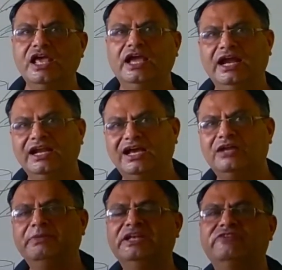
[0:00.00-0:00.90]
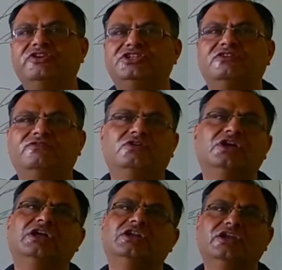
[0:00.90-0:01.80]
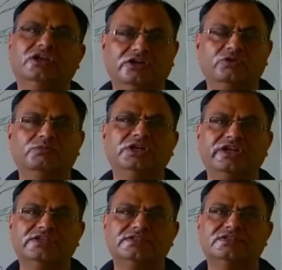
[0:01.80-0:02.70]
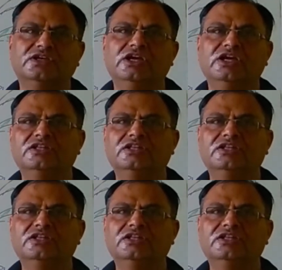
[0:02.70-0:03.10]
and are beneficial for our human race.